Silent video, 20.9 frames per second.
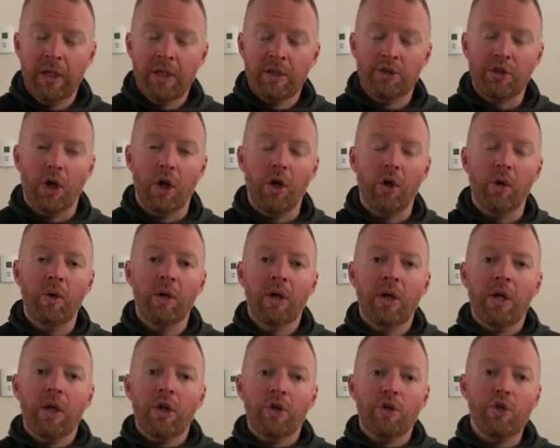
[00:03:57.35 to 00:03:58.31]

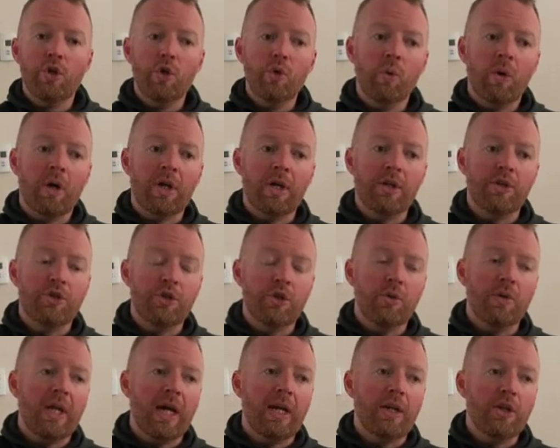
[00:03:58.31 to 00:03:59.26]
So you want to
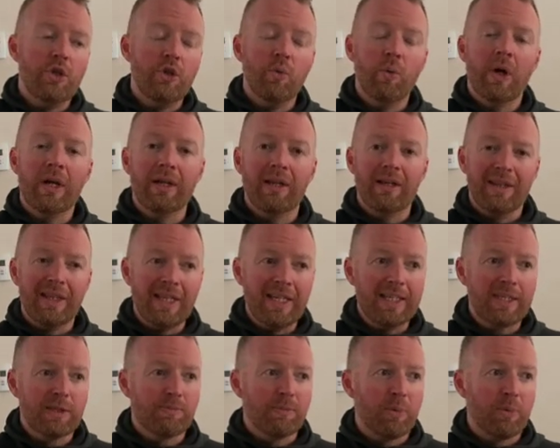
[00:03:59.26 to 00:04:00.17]
do that. You want at least